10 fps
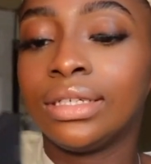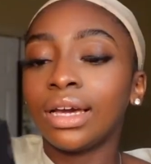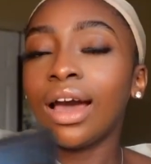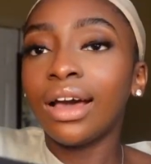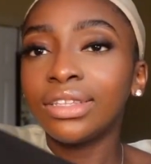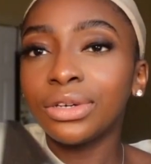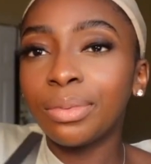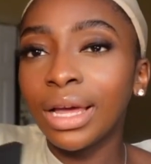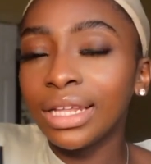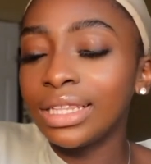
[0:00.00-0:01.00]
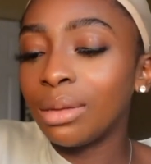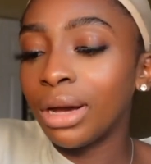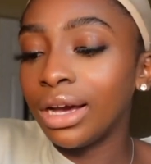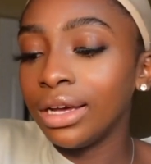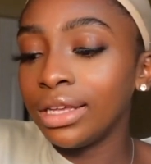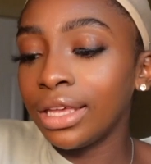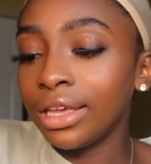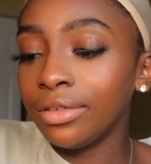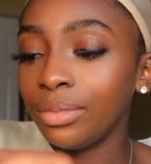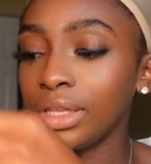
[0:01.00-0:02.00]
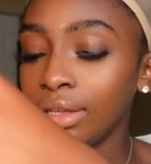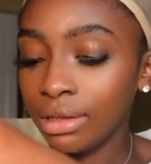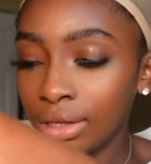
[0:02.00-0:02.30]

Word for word: contour palette that my aunt gave me.